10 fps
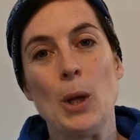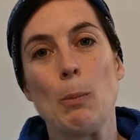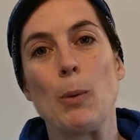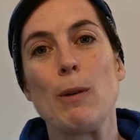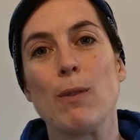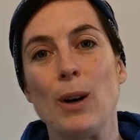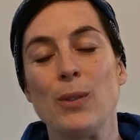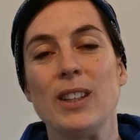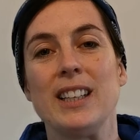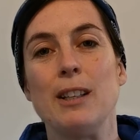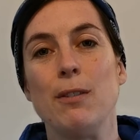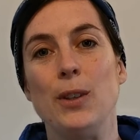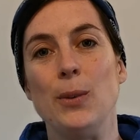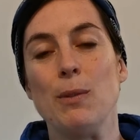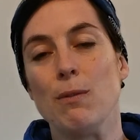But we found that if
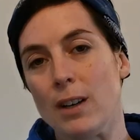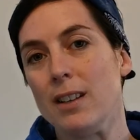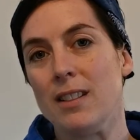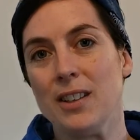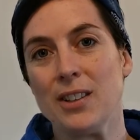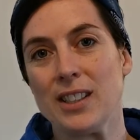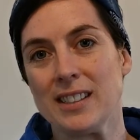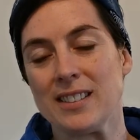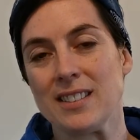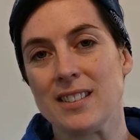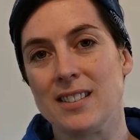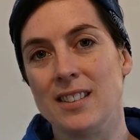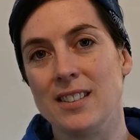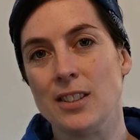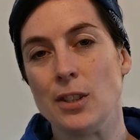you invite the audience
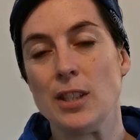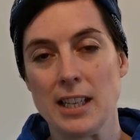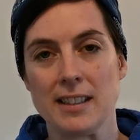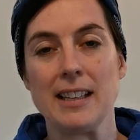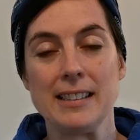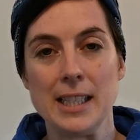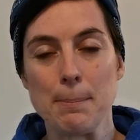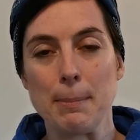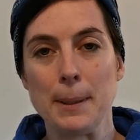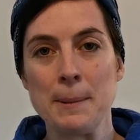to take that leap,